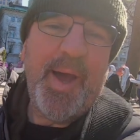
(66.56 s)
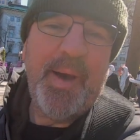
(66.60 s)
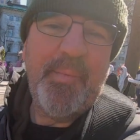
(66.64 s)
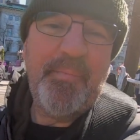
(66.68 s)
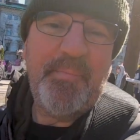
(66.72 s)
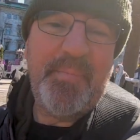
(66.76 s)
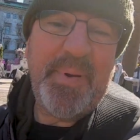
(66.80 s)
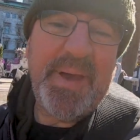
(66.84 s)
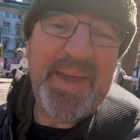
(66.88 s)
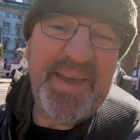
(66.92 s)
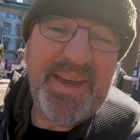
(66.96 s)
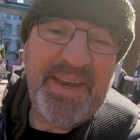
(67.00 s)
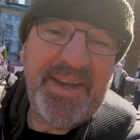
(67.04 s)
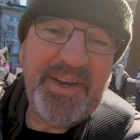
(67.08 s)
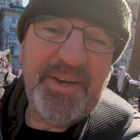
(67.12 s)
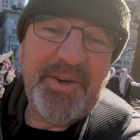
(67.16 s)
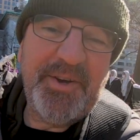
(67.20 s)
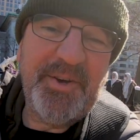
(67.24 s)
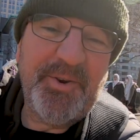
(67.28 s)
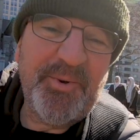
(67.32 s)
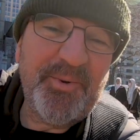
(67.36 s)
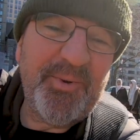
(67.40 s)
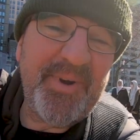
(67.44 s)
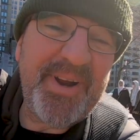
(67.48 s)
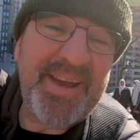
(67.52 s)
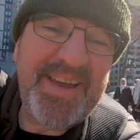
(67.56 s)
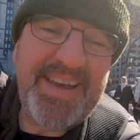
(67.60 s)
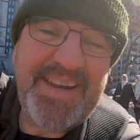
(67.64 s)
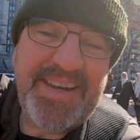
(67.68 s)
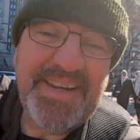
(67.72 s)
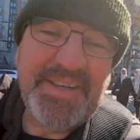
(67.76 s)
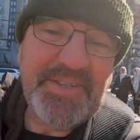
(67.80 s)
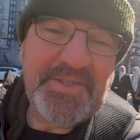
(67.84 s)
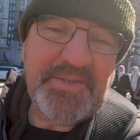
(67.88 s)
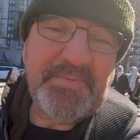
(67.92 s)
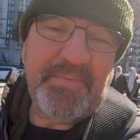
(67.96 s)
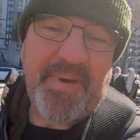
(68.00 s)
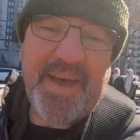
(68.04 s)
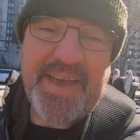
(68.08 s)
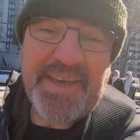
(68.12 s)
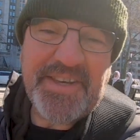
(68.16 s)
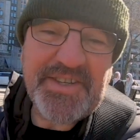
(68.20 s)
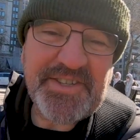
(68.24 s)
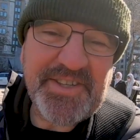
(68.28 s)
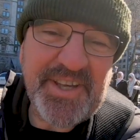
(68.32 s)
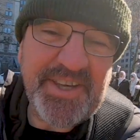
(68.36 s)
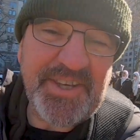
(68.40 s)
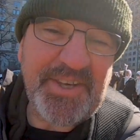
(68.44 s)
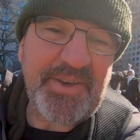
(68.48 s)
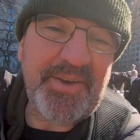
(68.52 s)
A big green
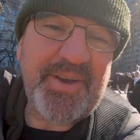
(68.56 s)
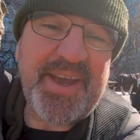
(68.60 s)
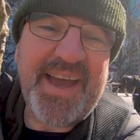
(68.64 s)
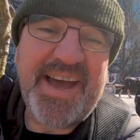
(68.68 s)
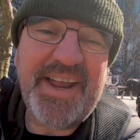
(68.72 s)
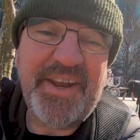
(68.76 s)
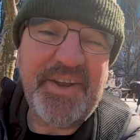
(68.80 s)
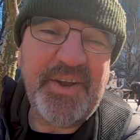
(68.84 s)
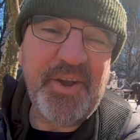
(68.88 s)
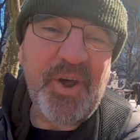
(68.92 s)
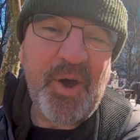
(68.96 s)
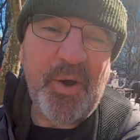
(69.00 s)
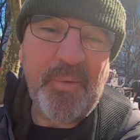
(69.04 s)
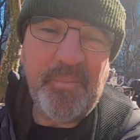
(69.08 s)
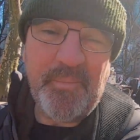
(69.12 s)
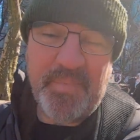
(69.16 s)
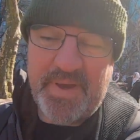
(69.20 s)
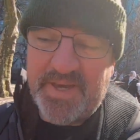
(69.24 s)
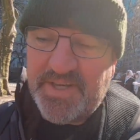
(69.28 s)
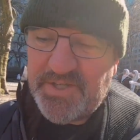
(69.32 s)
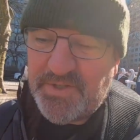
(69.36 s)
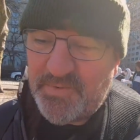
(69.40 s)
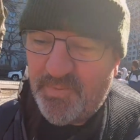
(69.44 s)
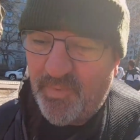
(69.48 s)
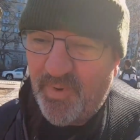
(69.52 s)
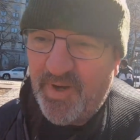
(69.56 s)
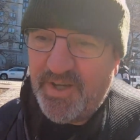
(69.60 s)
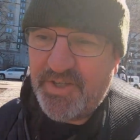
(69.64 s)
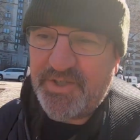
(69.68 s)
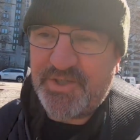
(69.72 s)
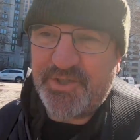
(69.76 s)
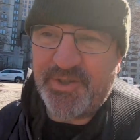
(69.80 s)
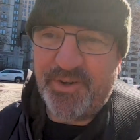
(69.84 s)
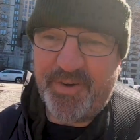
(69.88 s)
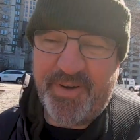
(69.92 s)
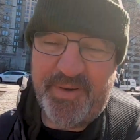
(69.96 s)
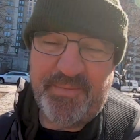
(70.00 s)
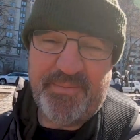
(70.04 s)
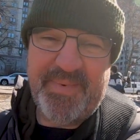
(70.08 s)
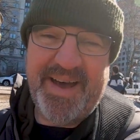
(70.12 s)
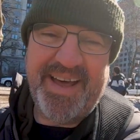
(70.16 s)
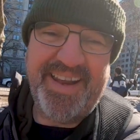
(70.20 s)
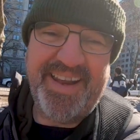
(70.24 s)
space that you cannot miss whilst you're in